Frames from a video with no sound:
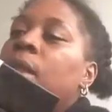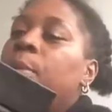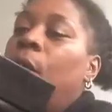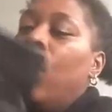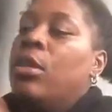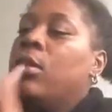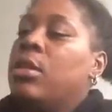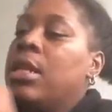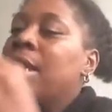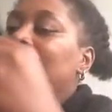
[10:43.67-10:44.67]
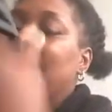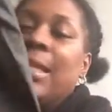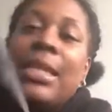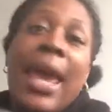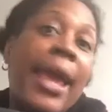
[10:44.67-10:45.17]
them on
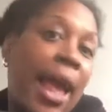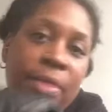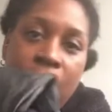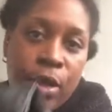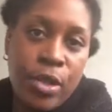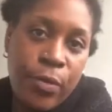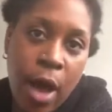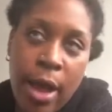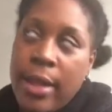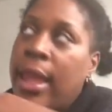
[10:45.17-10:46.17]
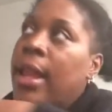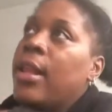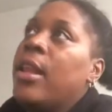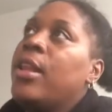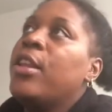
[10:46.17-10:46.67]
yesterday and they looked fine.
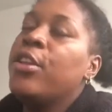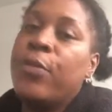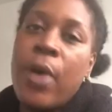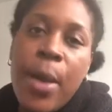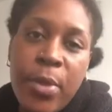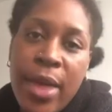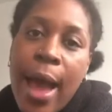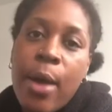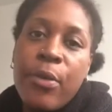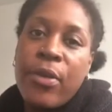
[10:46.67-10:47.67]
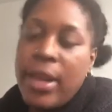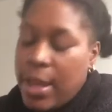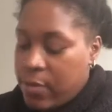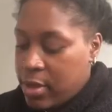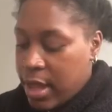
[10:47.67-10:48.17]
They looked fine with the outfit and
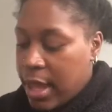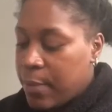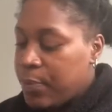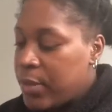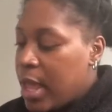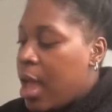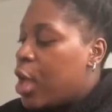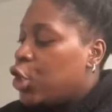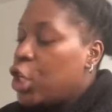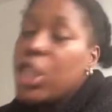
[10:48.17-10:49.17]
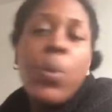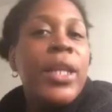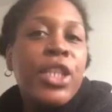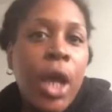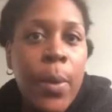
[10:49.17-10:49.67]
everything. Just
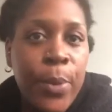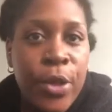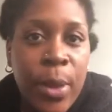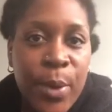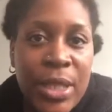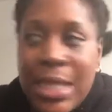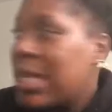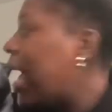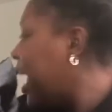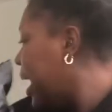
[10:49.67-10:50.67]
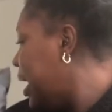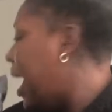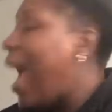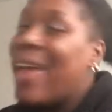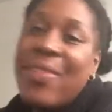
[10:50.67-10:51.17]
went to go and put them on today
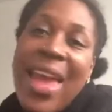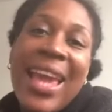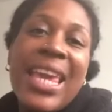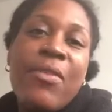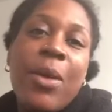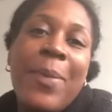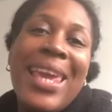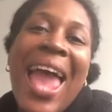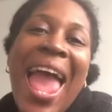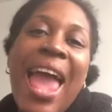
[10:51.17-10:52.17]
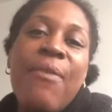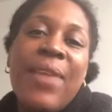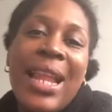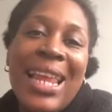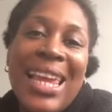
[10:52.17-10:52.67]
and they're giving me
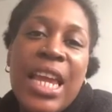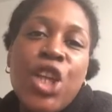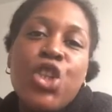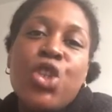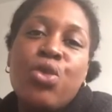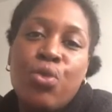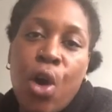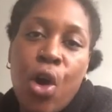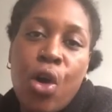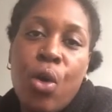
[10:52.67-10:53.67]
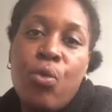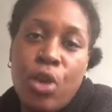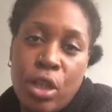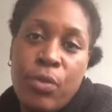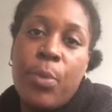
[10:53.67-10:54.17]
heavily strong
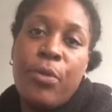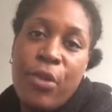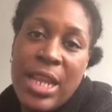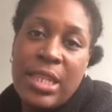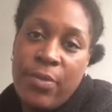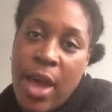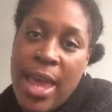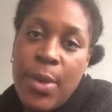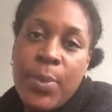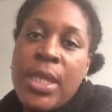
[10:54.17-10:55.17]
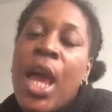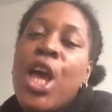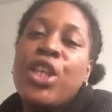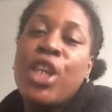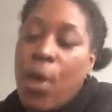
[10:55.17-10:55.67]
Ross from Friends vibes.
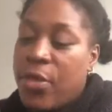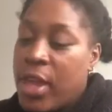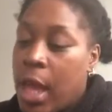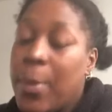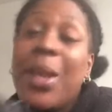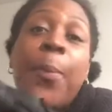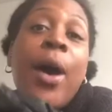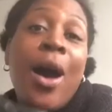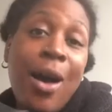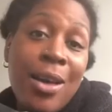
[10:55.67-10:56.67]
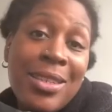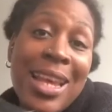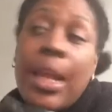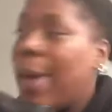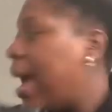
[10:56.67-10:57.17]
So I think I'm gonna pass
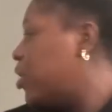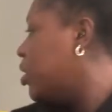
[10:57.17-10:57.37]
and I'm actually